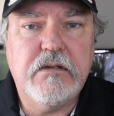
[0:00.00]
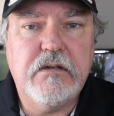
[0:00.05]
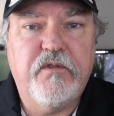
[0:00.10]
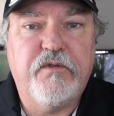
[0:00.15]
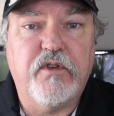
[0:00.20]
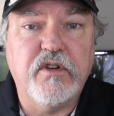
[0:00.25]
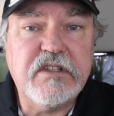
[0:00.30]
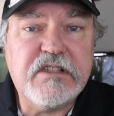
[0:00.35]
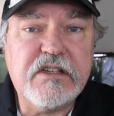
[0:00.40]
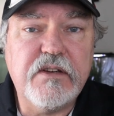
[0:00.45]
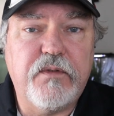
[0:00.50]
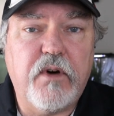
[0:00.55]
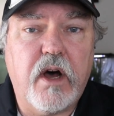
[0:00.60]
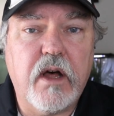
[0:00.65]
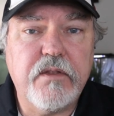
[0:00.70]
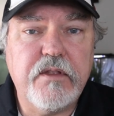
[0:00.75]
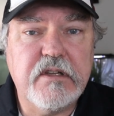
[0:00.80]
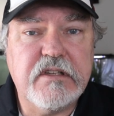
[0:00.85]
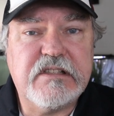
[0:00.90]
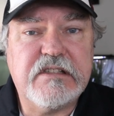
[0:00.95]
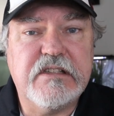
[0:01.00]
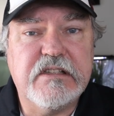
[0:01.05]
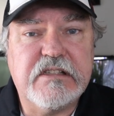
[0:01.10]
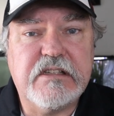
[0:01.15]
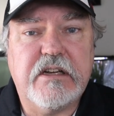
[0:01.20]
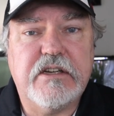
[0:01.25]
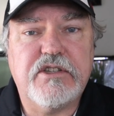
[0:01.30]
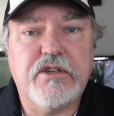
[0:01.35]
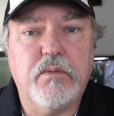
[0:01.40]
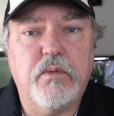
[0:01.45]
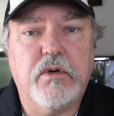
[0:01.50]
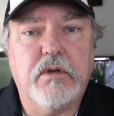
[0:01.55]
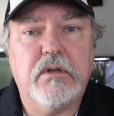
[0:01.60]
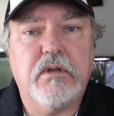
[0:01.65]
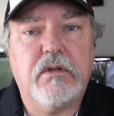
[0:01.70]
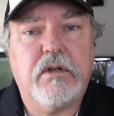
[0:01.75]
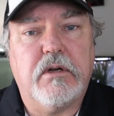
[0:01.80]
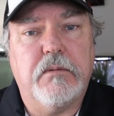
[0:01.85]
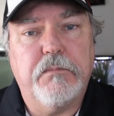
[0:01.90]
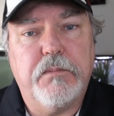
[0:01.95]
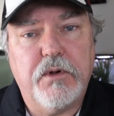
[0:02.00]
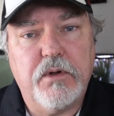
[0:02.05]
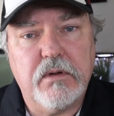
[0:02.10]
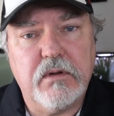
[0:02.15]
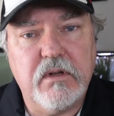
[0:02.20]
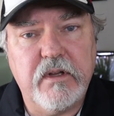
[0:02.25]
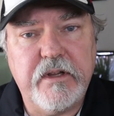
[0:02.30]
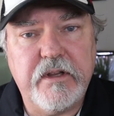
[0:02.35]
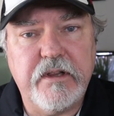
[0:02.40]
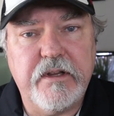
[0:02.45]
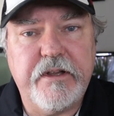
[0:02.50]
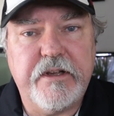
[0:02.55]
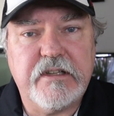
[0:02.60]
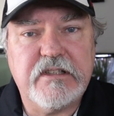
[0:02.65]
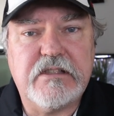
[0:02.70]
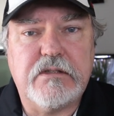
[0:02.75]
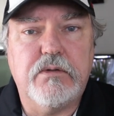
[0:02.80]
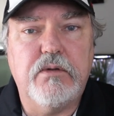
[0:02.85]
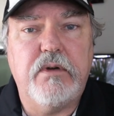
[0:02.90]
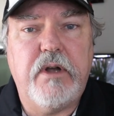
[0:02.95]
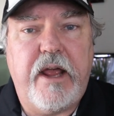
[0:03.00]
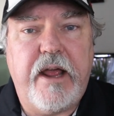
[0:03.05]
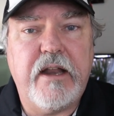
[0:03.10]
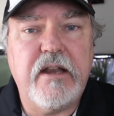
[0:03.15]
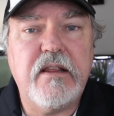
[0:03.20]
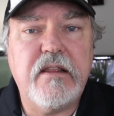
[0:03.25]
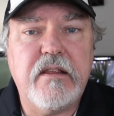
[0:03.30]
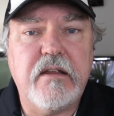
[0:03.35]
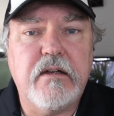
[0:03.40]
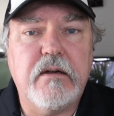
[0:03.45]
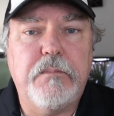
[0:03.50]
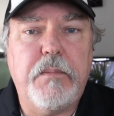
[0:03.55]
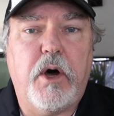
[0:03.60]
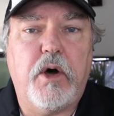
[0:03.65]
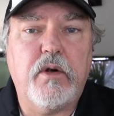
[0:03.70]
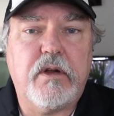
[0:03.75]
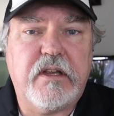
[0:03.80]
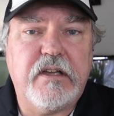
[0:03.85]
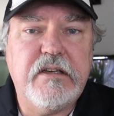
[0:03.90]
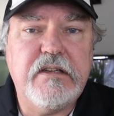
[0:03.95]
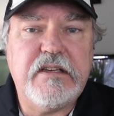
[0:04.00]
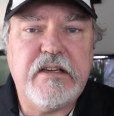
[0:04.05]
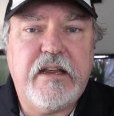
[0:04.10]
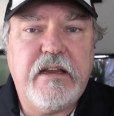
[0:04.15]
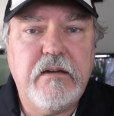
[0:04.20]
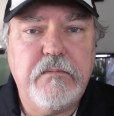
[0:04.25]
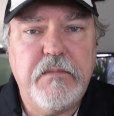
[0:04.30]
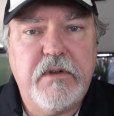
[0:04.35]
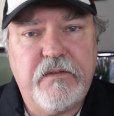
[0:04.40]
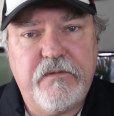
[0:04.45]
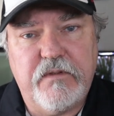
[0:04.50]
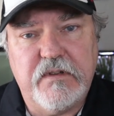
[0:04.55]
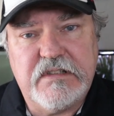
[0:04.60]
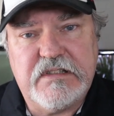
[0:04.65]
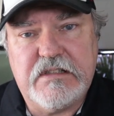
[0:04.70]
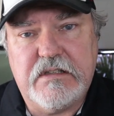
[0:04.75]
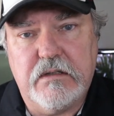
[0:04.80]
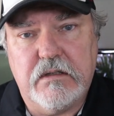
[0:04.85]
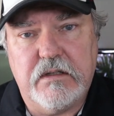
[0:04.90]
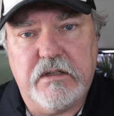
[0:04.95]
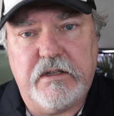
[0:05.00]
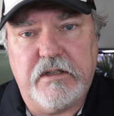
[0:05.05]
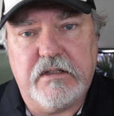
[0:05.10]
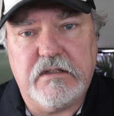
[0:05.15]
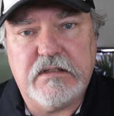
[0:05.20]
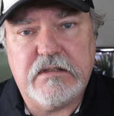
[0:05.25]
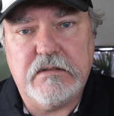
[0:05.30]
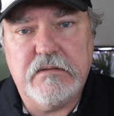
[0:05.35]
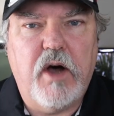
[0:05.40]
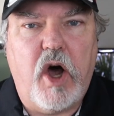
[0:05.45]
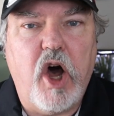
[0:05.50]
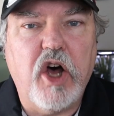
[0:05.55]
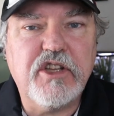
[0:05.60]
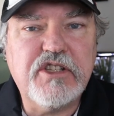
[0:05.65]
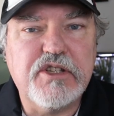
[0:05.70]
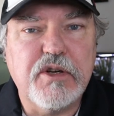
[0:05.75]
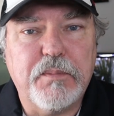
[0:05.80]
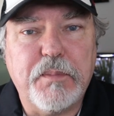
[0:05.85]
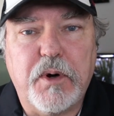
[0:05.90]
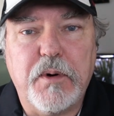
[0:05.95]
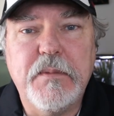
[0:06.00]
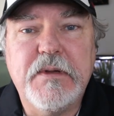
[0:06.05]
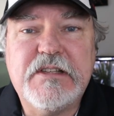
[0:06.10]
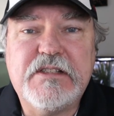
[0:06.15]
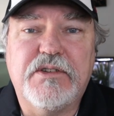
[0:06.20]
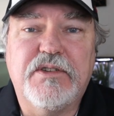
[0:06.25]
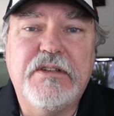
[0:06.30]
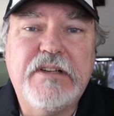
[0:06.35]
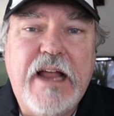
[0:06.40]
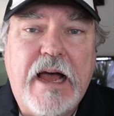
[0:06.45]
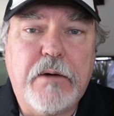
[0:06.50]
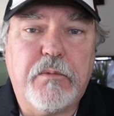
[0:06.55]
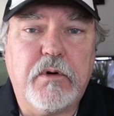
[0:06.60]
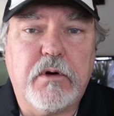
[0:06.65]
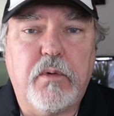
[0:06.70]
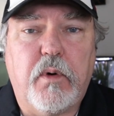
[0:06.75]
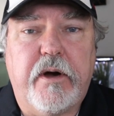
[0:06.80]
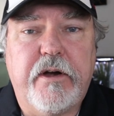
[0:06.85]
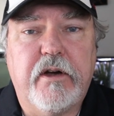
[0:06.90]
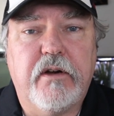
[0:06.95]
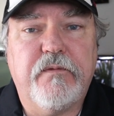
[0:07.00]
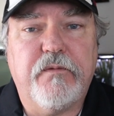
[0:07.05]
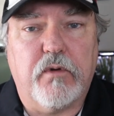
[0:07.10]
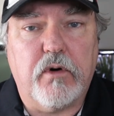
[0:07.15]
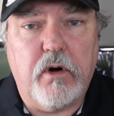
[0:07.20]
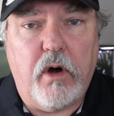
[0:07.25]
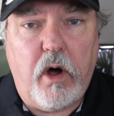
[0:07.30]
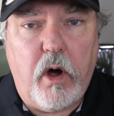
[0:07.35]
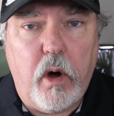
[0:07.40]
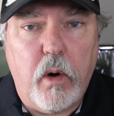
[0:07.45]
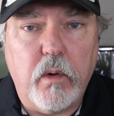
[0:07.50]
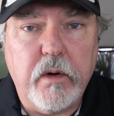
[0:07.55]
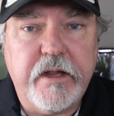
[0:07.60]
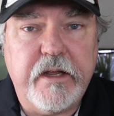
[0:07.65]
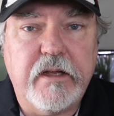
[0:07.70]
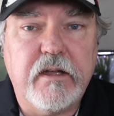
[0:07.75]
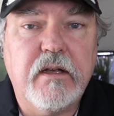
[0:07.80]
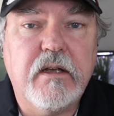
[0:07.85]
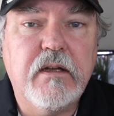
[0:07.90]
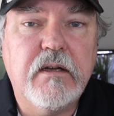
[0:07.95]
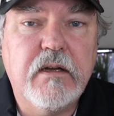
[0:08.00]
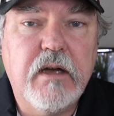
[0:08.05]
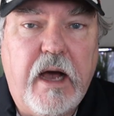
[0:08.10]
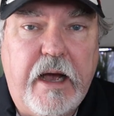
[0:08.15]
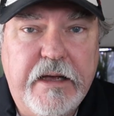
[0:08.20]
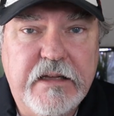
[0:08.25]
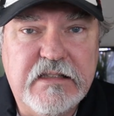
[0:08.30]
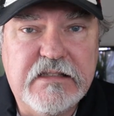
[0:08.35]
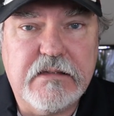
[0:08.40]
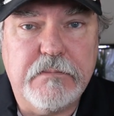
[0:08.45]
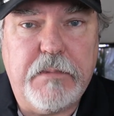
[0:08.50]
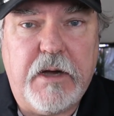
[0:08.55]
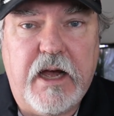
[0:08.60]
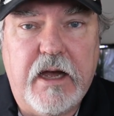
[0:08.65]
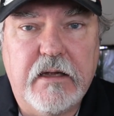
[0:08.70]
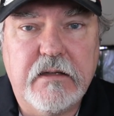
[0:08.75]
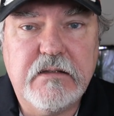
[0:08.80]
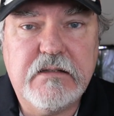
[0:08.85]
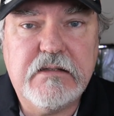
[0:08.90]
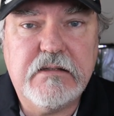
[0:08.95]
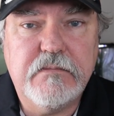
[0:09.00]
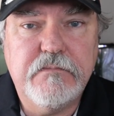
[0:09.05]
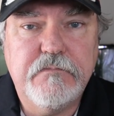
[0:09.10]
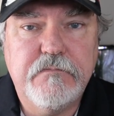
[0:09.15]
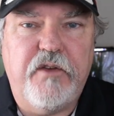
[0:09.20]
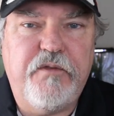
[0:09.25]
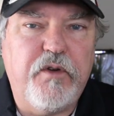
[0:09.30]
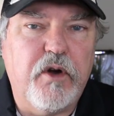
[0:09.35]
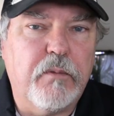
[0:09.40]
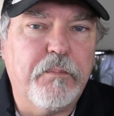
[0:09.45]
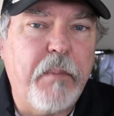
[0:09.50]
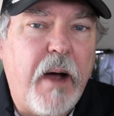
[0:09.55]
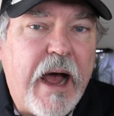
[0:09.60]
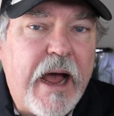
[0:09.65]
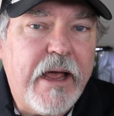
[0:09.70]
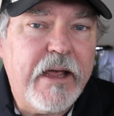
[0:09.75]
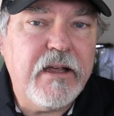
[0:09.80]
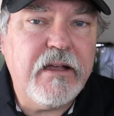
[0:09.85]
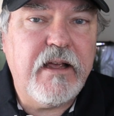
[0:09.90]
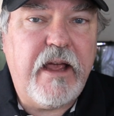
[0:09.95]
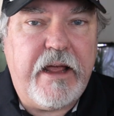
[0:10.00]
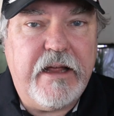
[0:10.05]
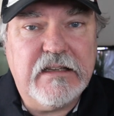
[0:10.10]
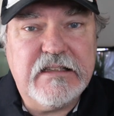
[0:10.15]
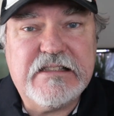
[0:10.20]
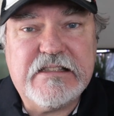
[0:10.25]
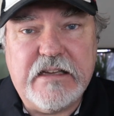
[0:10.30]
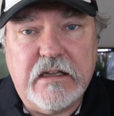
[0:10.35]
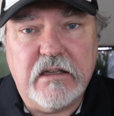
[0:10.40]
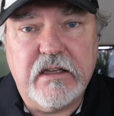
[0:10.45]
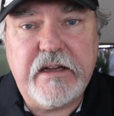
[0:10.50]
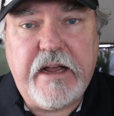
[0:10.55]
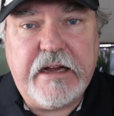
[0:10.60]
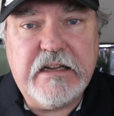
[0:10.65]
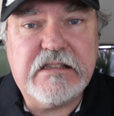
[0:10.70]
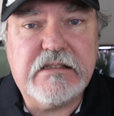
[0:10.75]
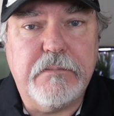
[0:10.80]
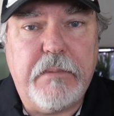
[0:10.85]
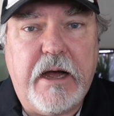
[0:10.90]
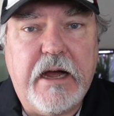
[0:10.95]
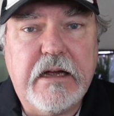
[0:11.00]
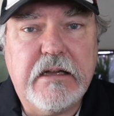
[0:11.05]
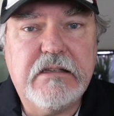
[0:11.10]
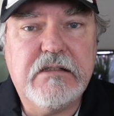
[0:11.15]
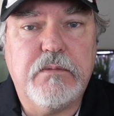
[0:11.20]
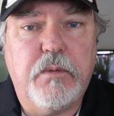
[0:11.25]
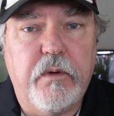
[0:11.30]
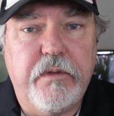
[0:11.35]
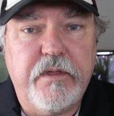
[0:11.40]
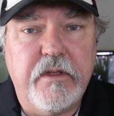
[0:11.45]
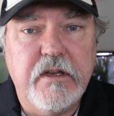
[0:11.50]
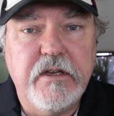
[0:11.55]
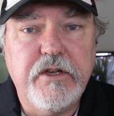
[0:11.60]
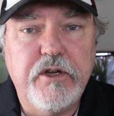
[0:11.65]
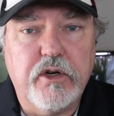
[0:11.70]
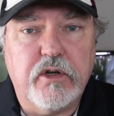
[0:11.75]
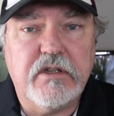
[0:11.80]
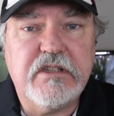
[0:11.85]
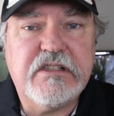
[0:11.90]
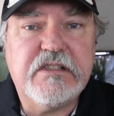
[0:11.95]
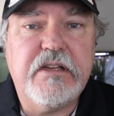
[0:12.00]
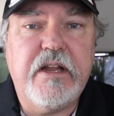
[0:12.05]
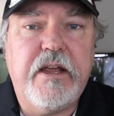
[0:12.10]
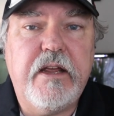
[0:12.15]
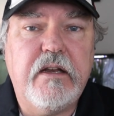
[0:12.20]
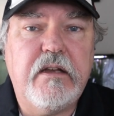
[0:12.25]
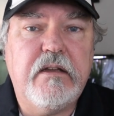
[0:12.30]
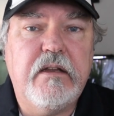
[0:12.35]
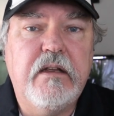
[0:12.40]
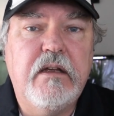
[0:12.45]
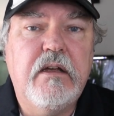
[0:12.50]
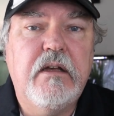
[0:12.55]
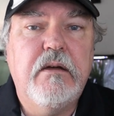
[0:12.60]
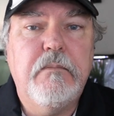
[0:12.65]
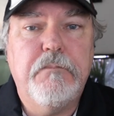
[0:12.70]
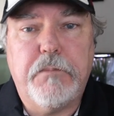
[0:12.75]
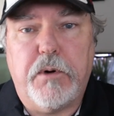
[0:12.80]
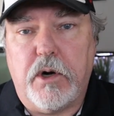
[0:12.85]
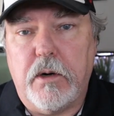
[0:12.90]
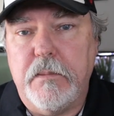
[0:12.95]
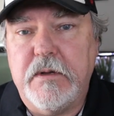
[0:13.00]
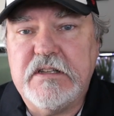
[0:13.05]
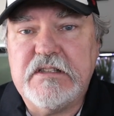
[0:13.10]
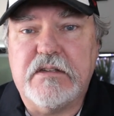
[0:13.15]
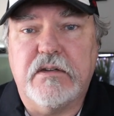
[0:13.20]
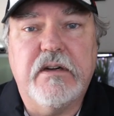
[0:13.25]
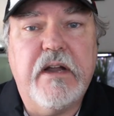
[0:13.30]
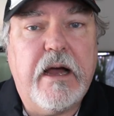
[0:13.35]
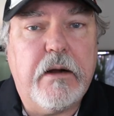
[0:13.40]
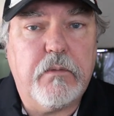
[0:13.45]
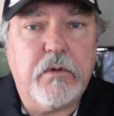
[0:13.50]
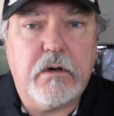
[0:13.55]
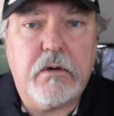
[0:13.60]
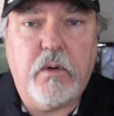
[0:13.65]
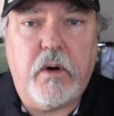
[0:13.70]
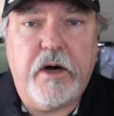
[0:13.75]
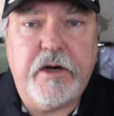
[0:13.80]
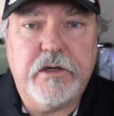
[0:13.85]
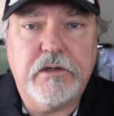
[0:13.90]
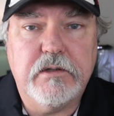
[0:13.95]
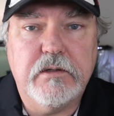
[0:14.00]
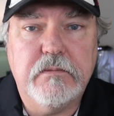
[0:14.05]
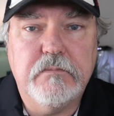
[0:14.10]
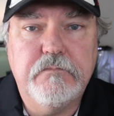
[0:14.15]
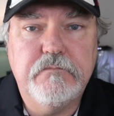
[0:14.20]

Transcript: First of all, this discussion will completely exclude anything about containment facilities. Also, permits are not required for owning isopods. If you're buying and selling isopods within your state, permits are not required.